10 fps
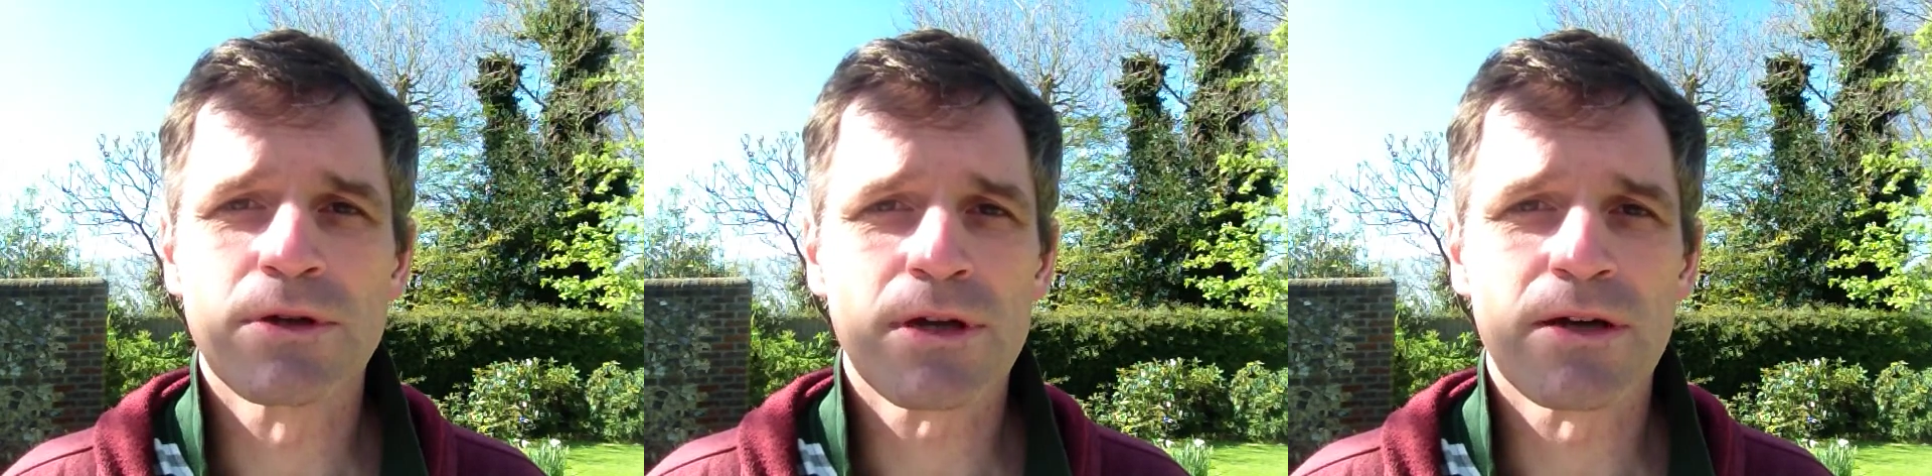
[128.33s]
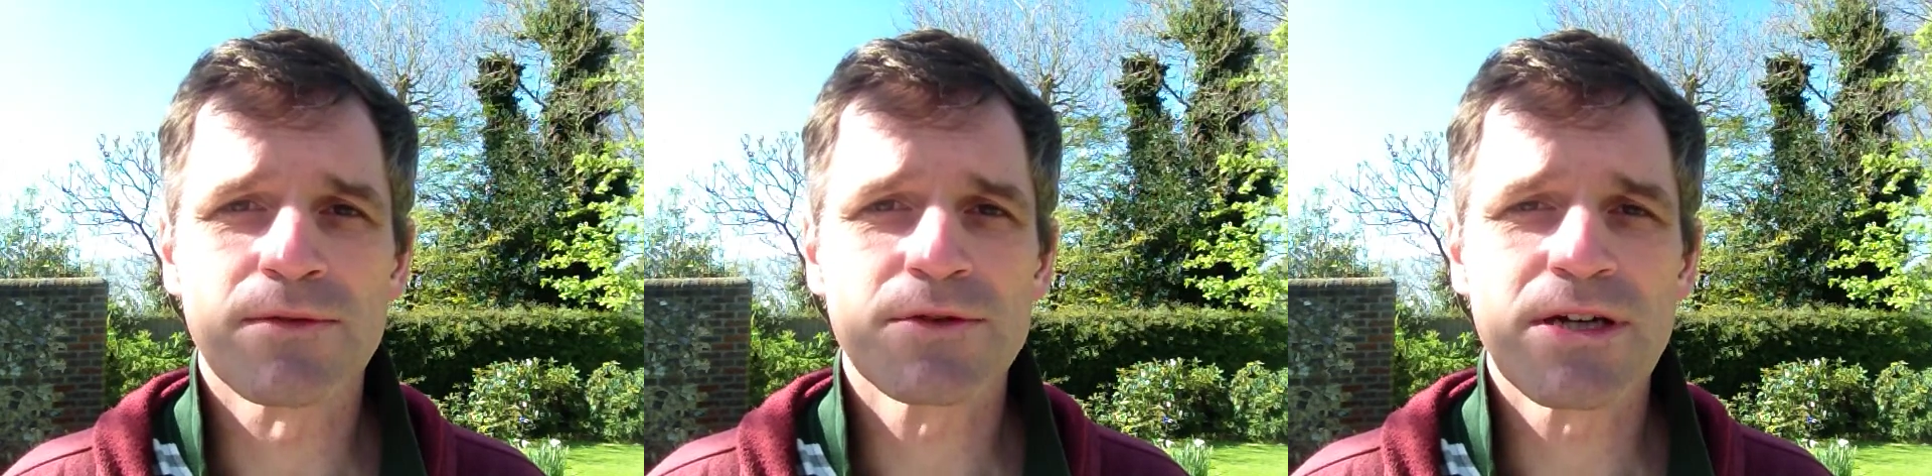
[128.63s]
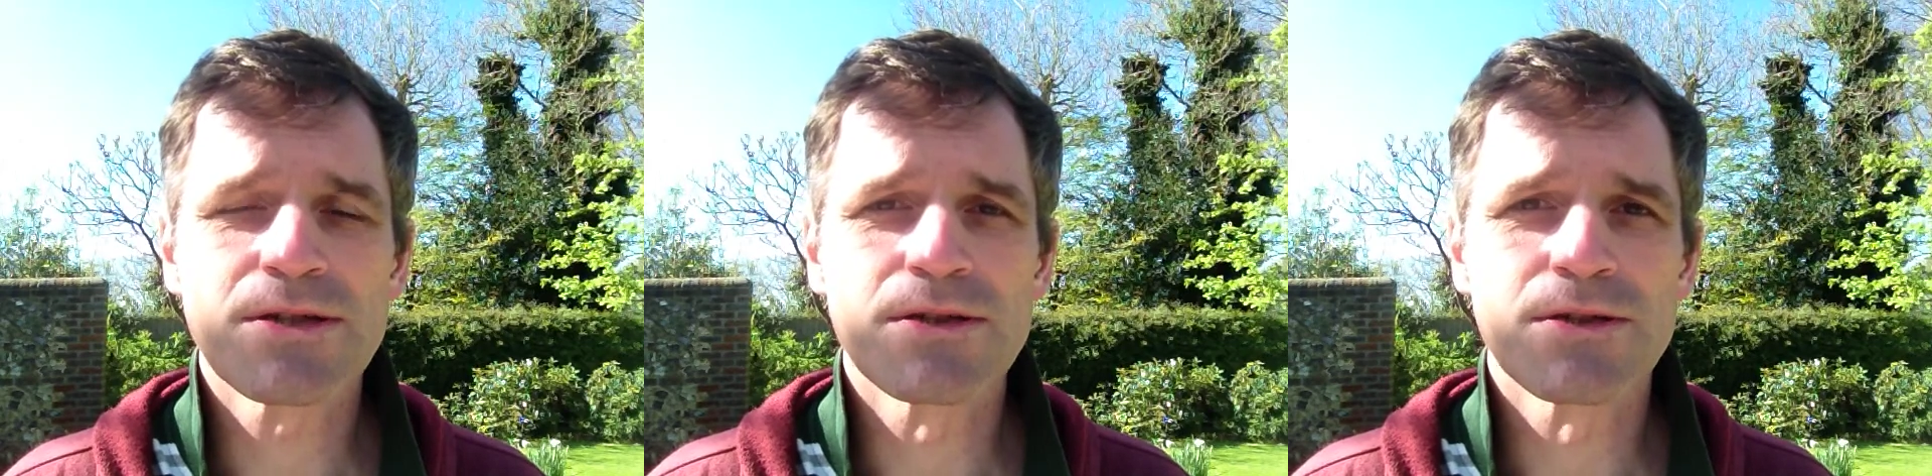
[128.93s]
kind of
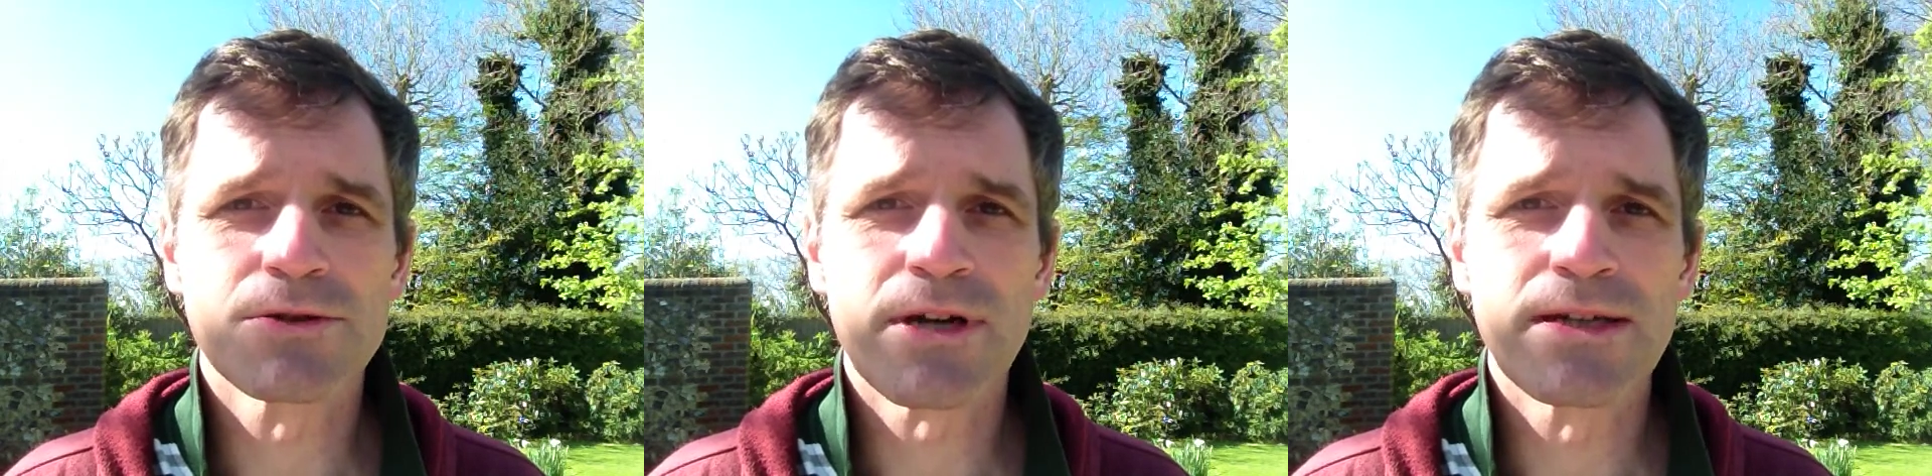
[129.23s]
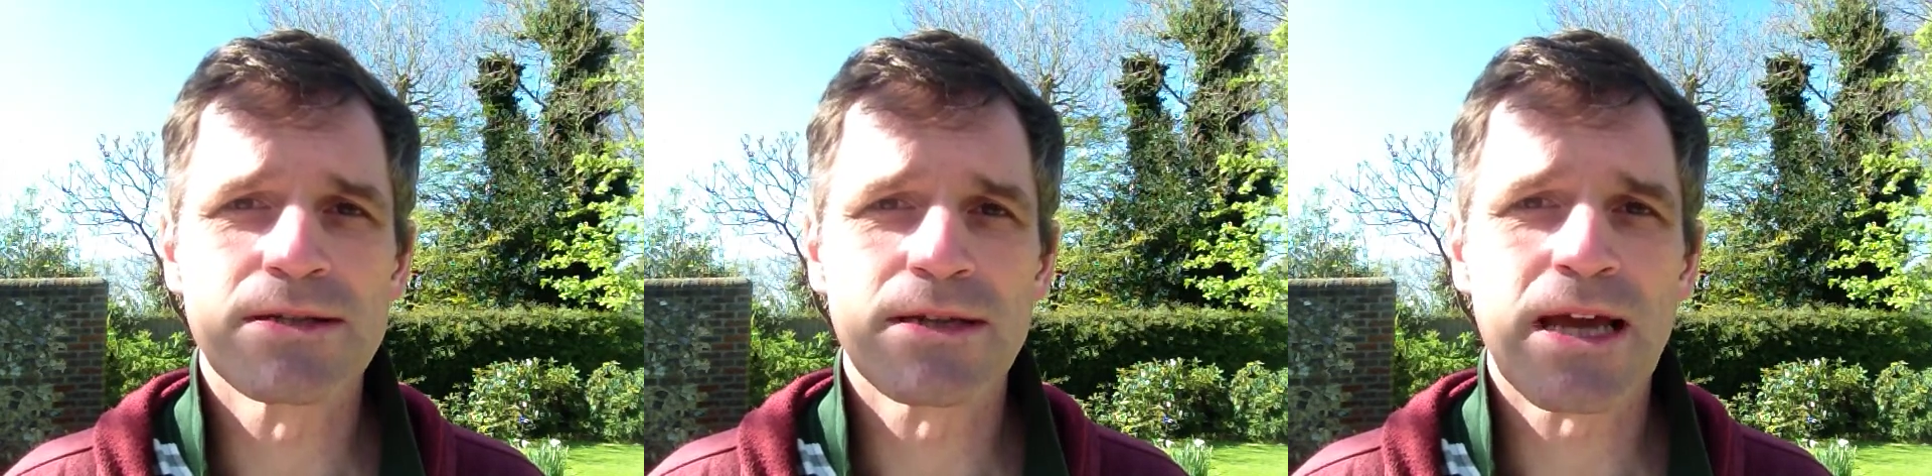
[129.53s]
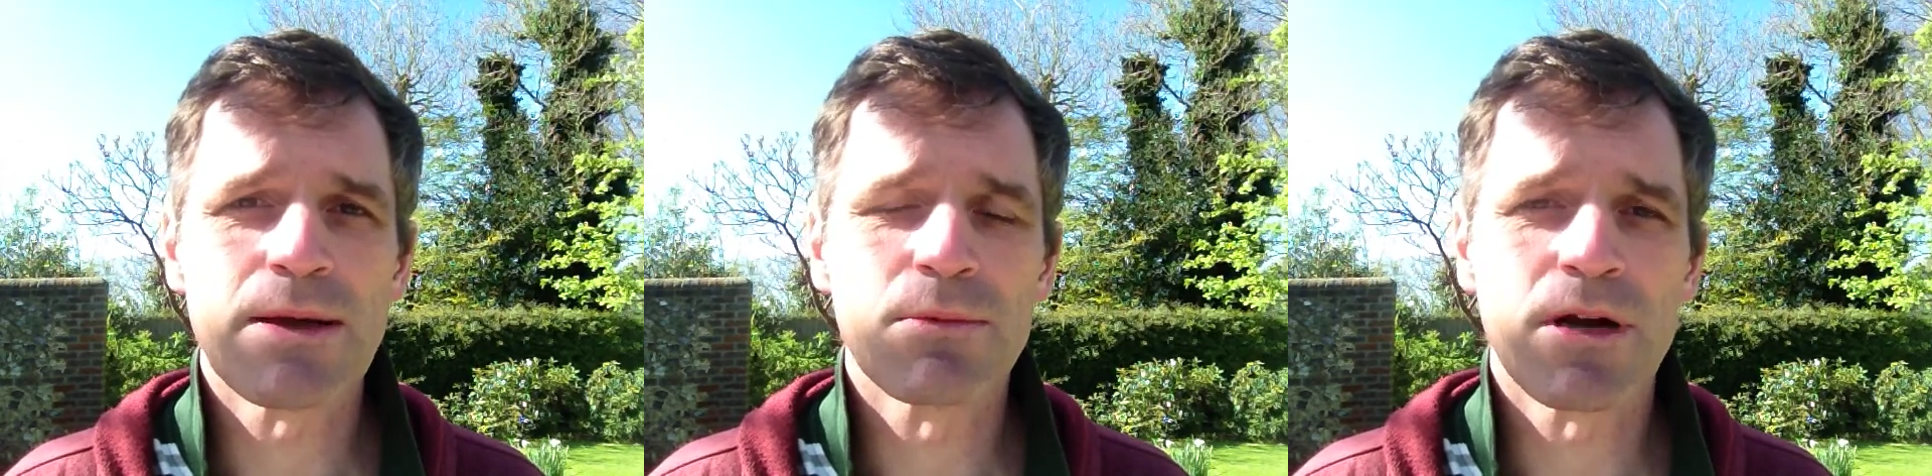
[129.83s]
stresses and strains that
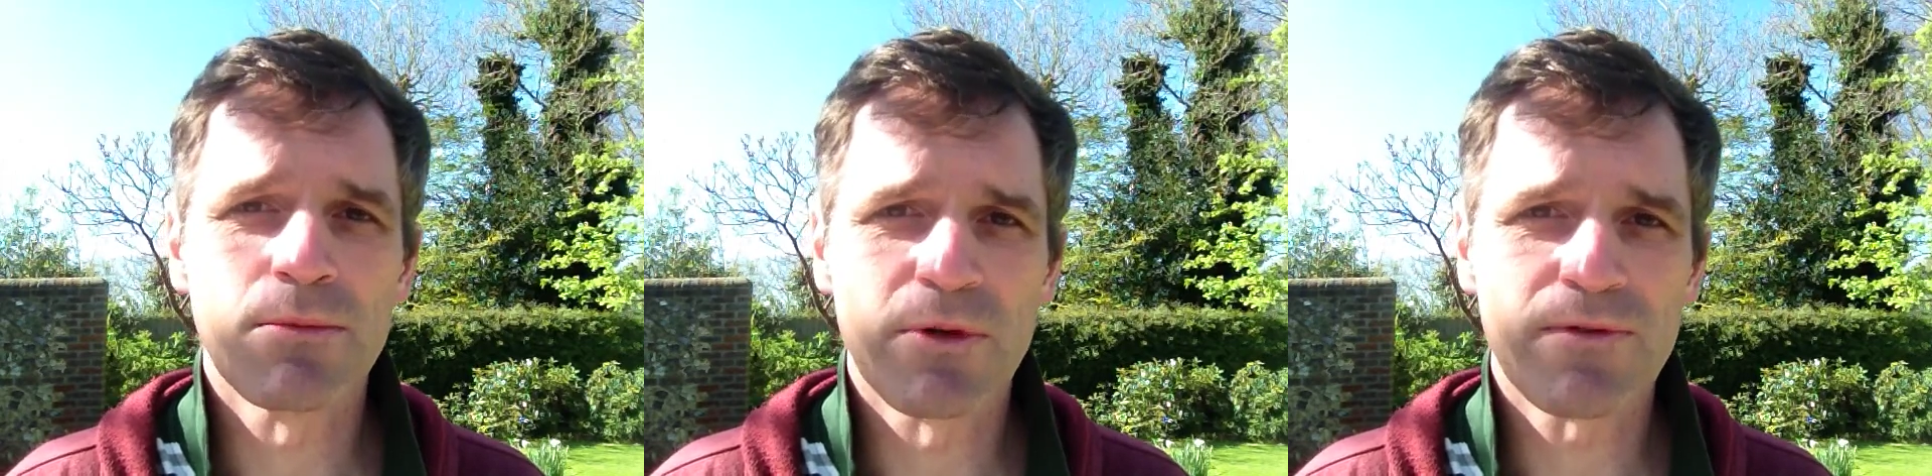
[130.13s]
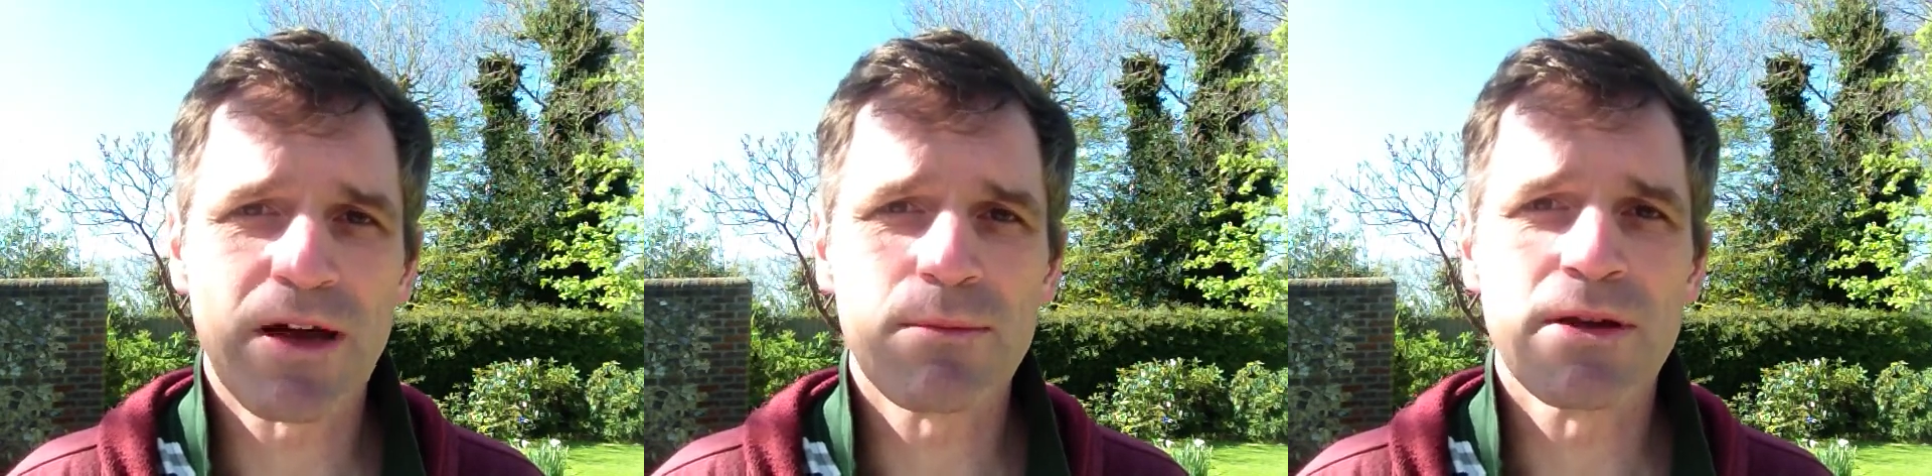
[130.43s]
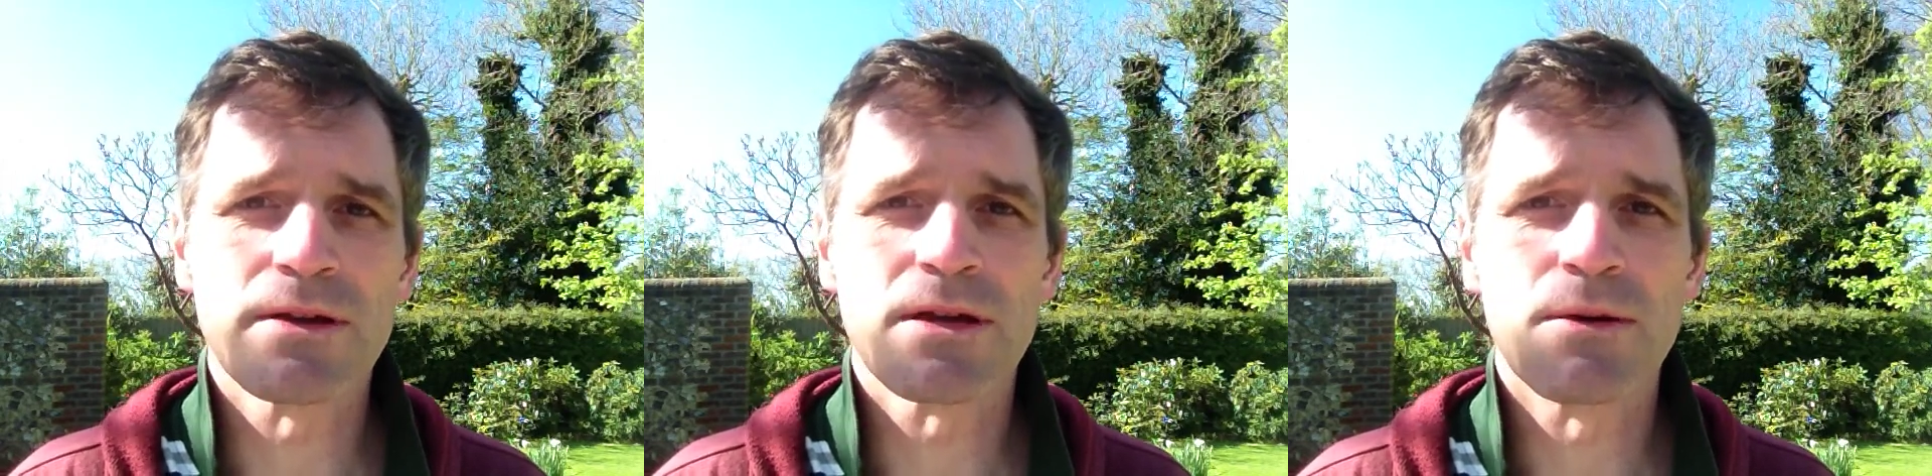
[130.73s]
come with
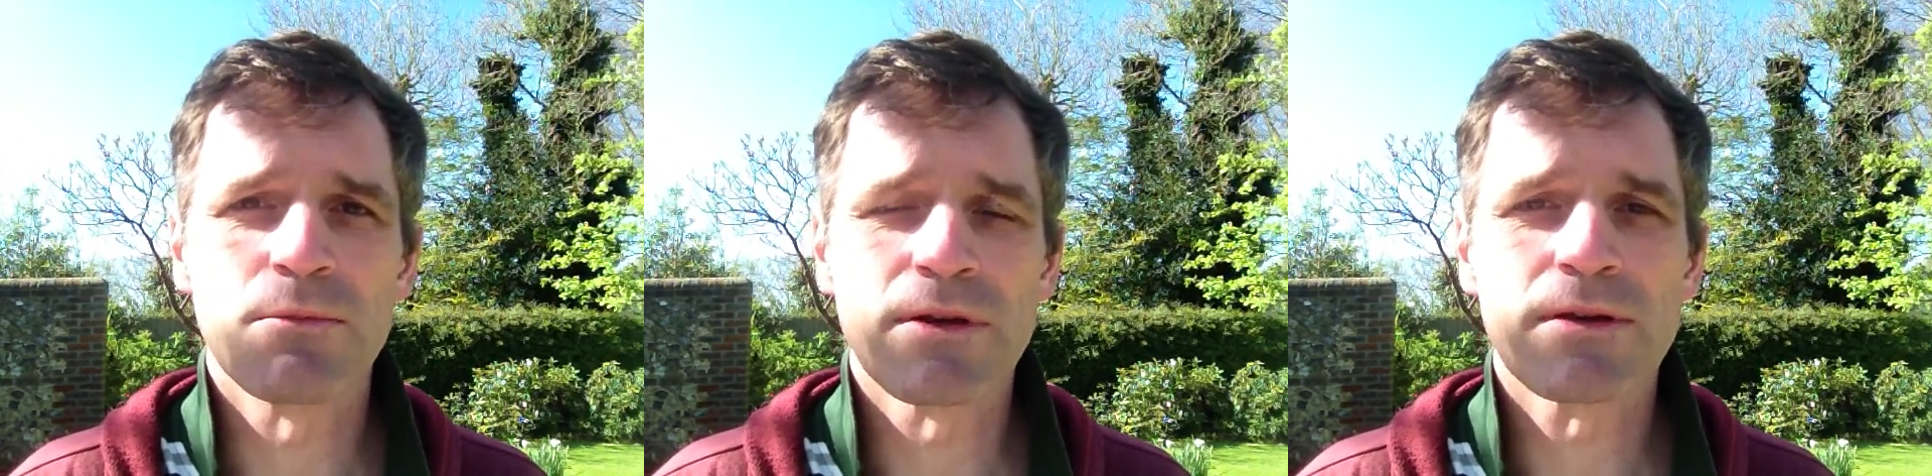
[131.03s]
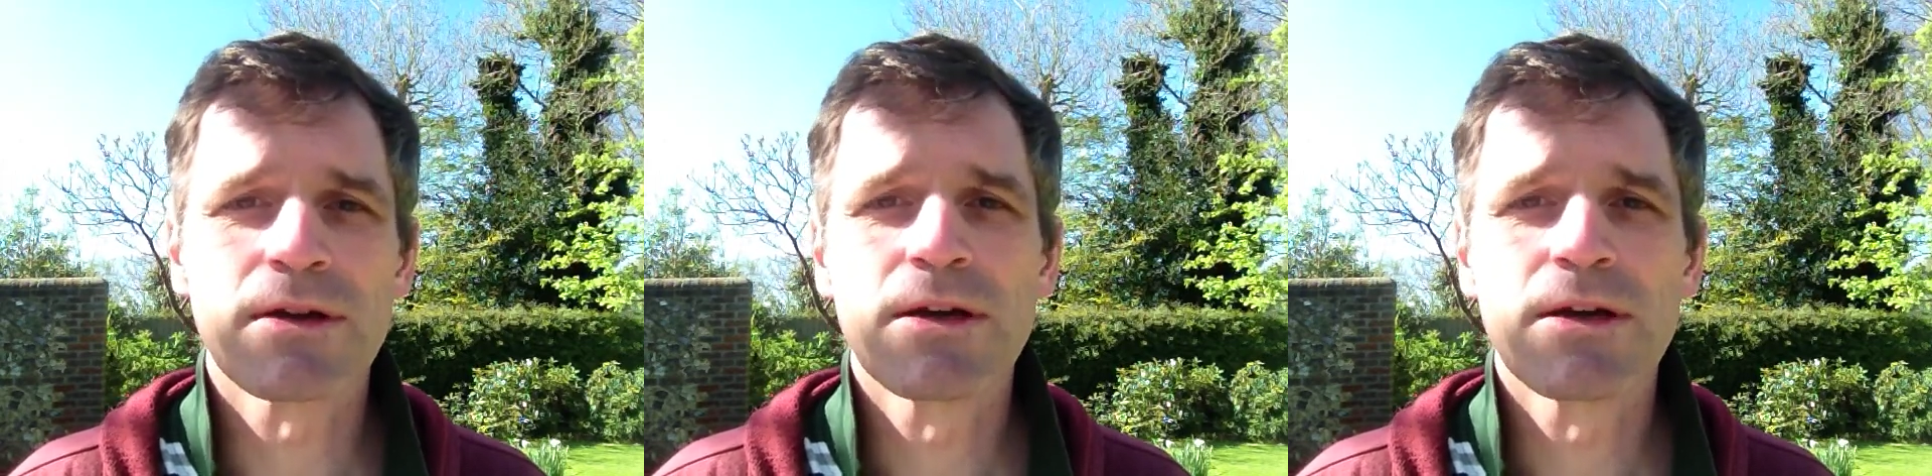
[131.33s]
family, that come with